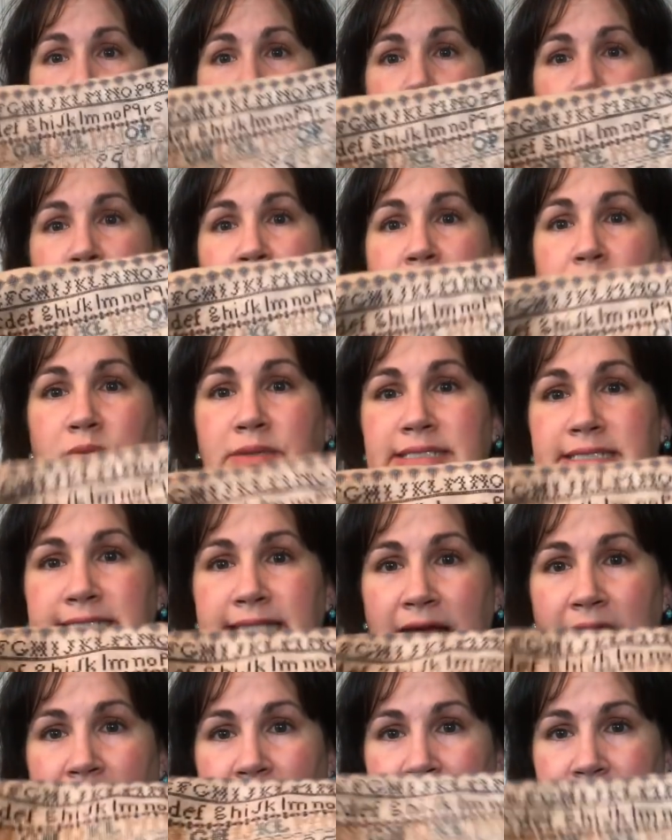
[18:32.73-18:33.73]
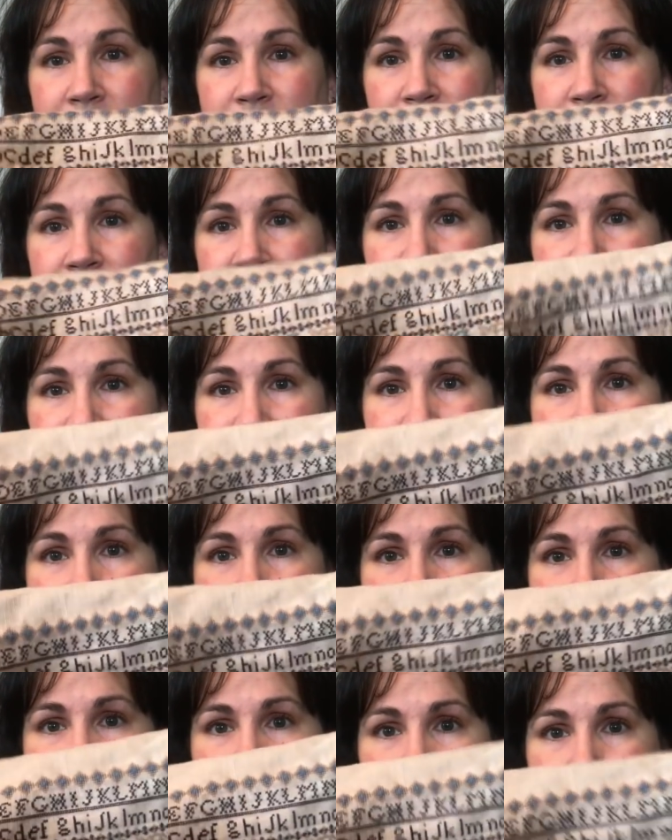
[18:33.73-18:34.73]
When I was dyeing this,
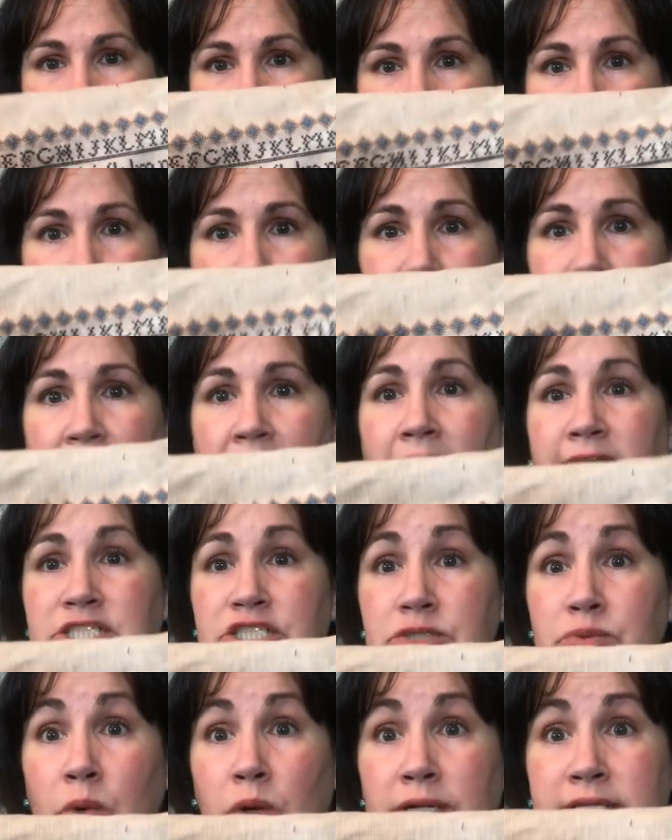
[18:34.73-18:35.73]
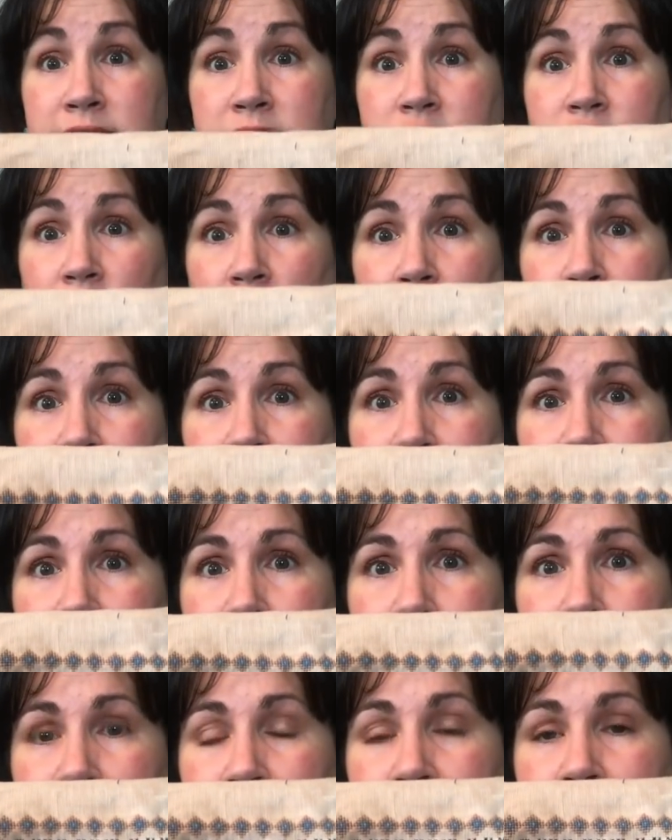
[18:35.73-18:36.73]
I just wanted to darken it
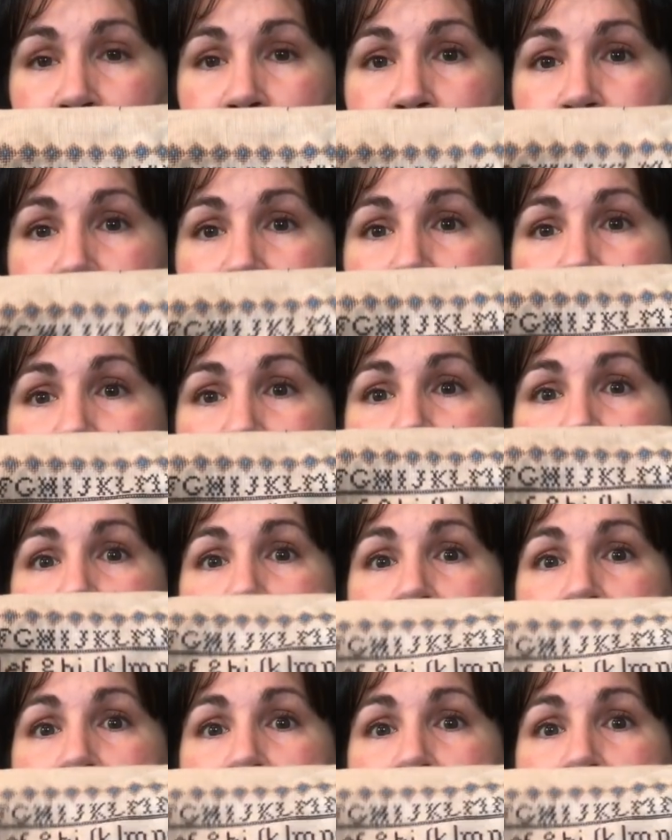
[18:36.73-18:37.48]
up a little bit.